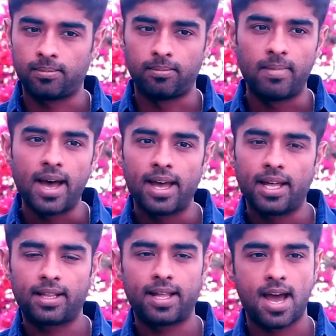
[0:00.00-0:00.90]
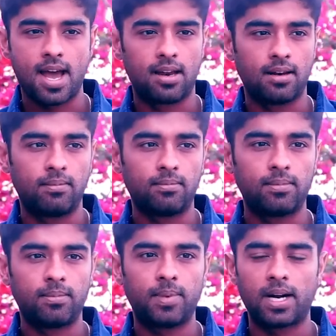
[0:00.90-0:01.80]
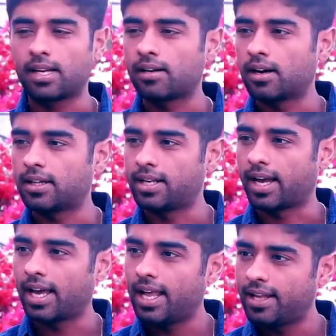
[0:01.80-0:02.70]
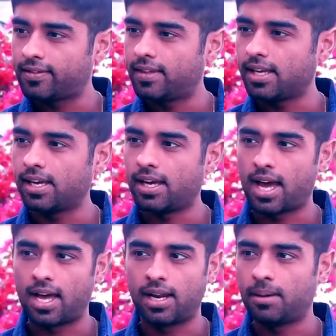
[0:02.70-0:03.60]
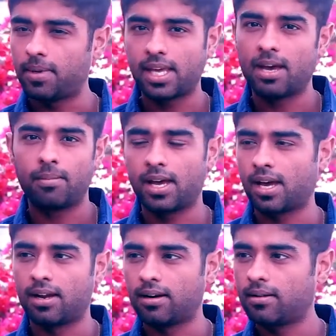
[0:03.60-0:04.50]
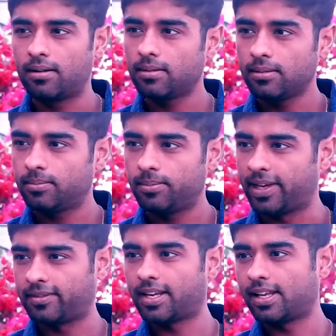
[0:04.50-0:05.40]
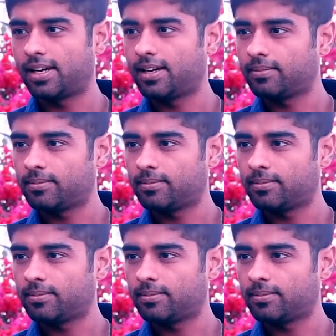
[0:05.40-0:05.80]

meth and party drugs like LSD and MDMA and basically,